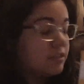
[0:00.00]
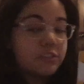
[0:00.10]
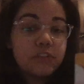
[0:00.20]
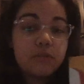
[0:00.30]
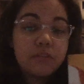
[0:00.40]

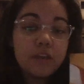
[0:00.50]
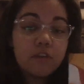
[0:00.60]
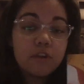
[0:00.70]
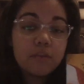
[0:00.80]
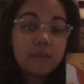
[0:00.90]
Do you think
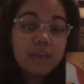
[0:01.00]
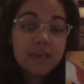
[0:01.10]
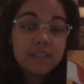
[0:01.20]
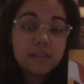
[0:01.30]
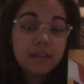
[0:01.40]
Grumpy
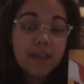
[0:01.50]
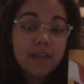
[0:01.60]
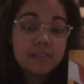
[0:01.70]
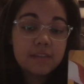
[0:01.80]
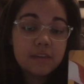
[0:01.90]
Cat's
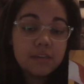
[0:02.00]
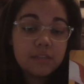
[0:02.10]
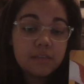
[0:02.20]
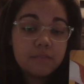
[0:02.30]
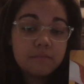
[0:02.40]
hat is
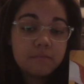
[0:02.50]
ugly?